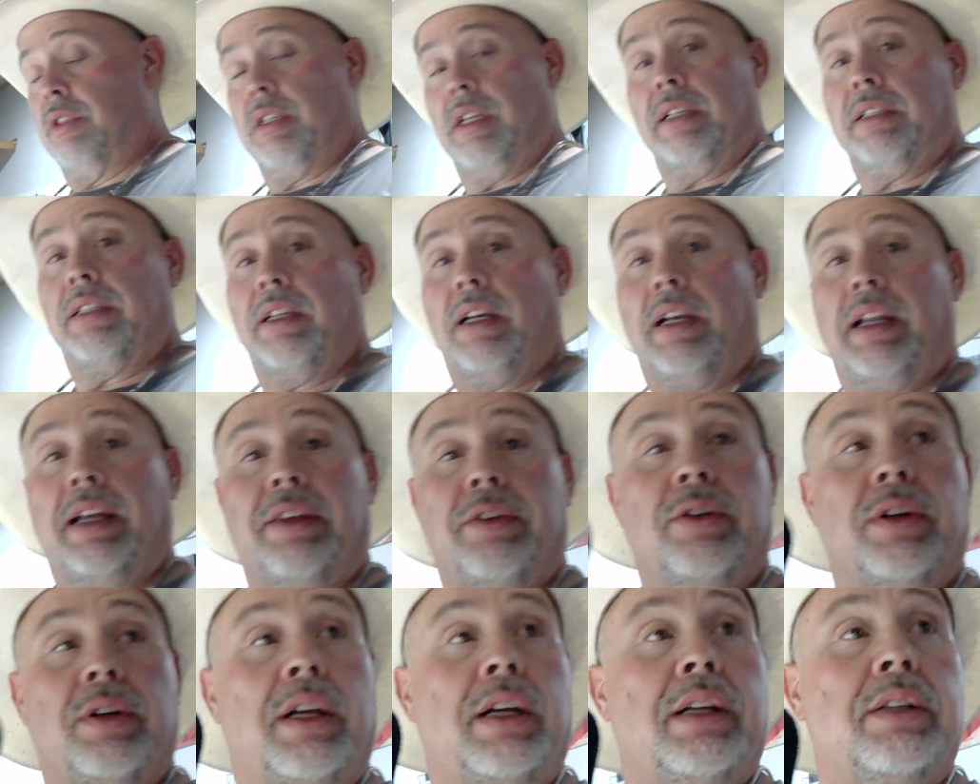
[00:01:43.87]
just like the
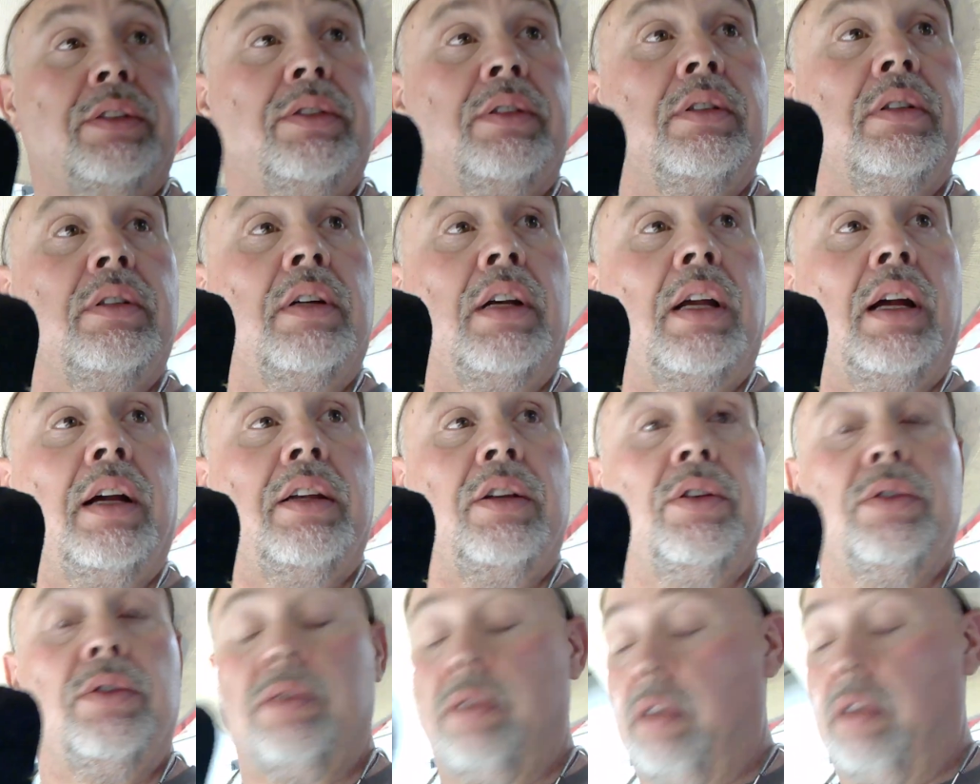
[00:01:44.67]
leather does. I
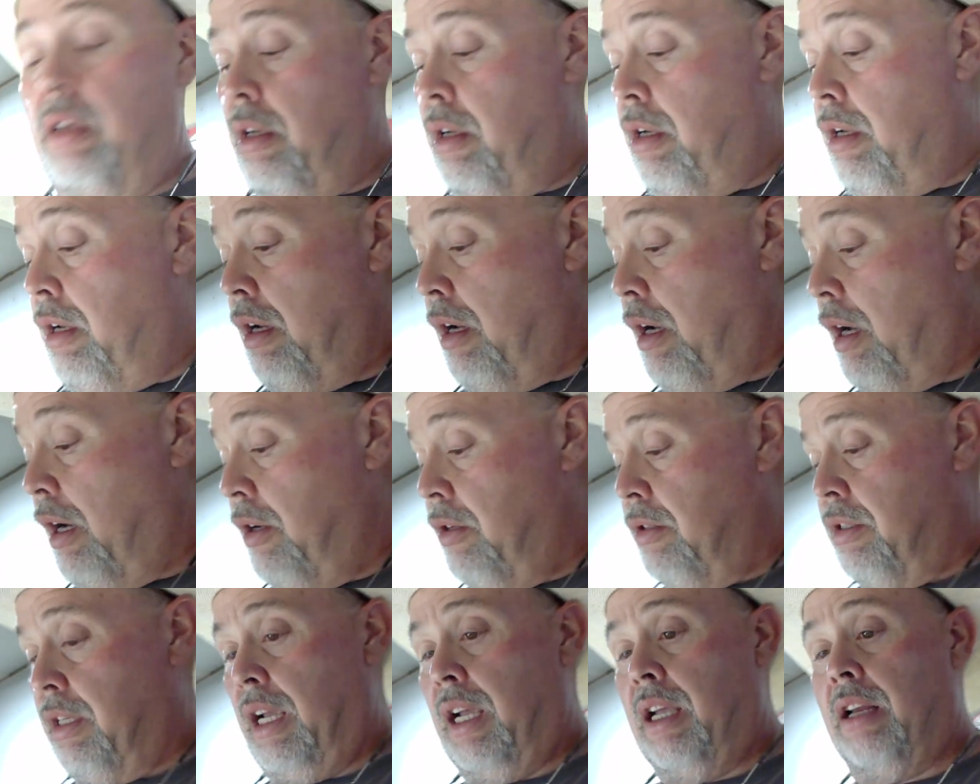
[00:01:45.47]
use
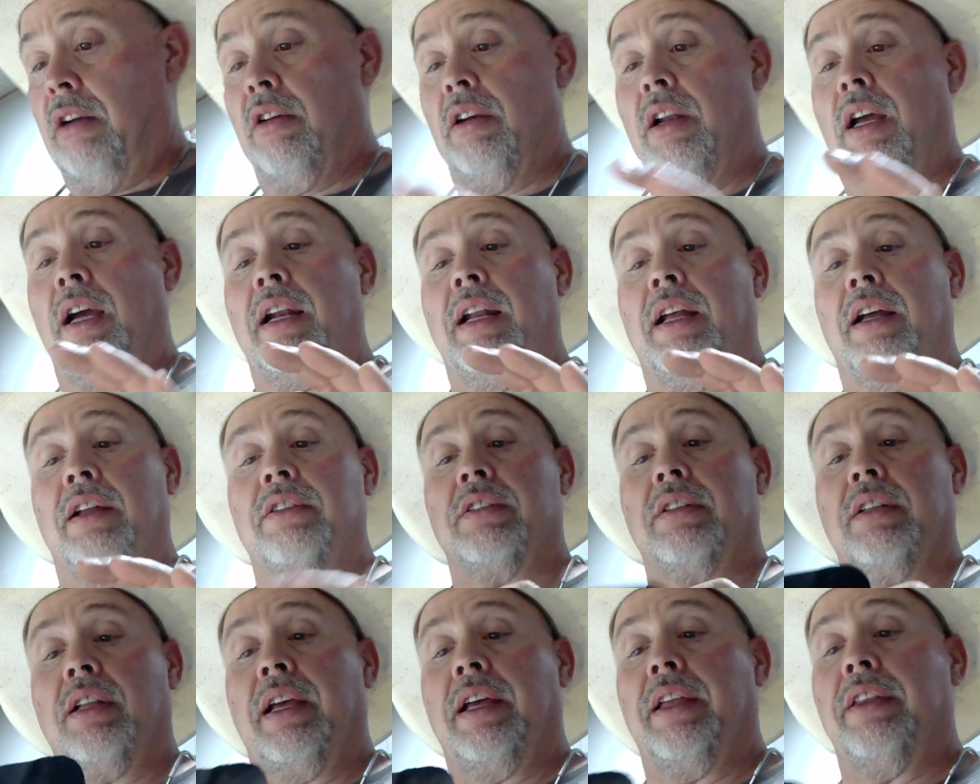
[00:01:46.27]
8 or 9
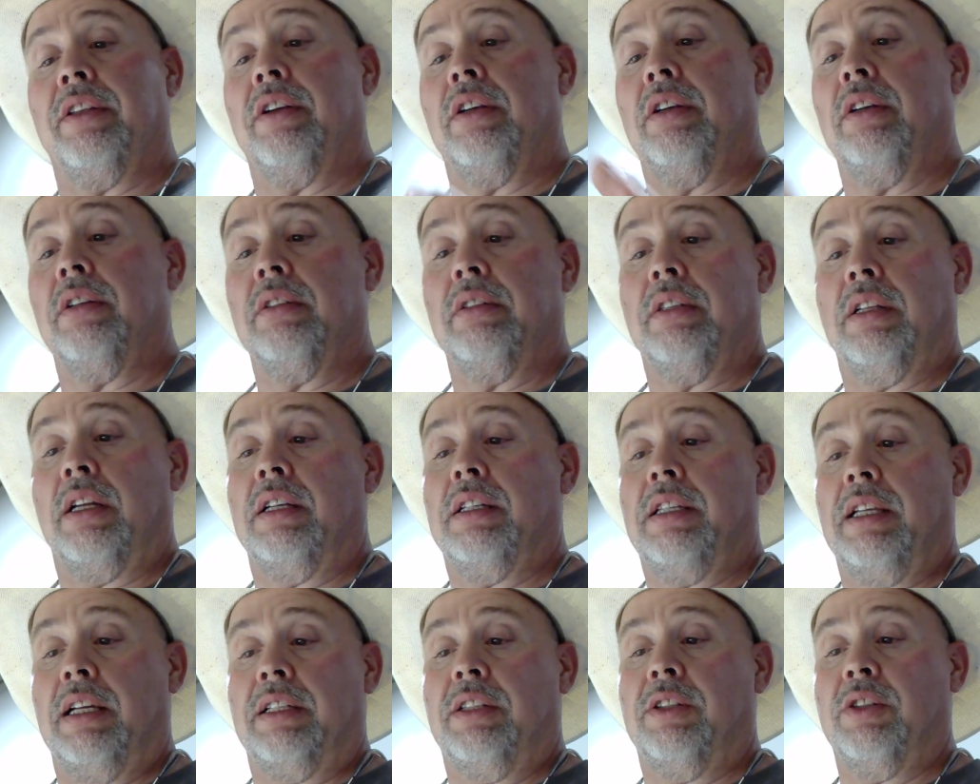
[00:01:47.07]
ounce leather. Then
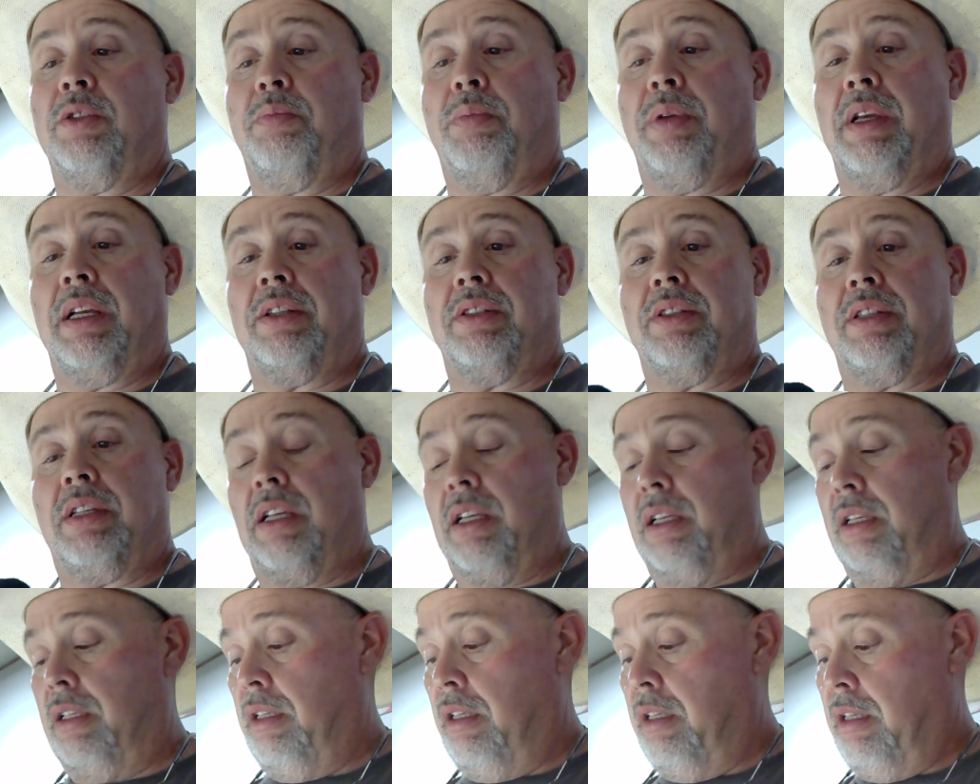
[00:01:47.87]
I take this
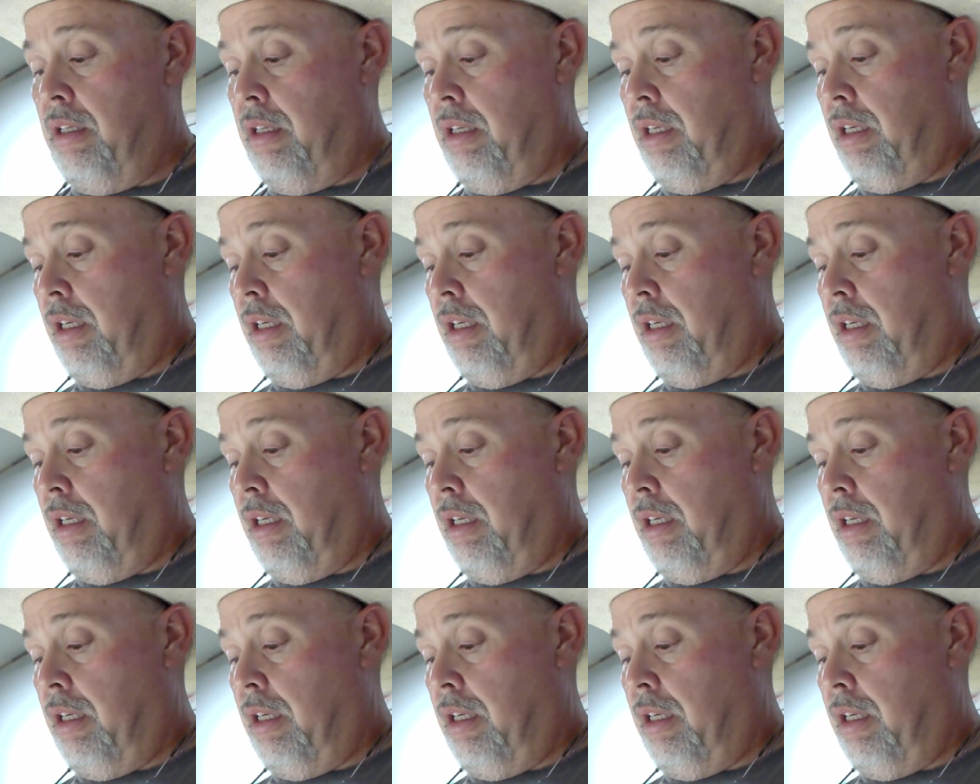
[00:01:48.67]
pigskin.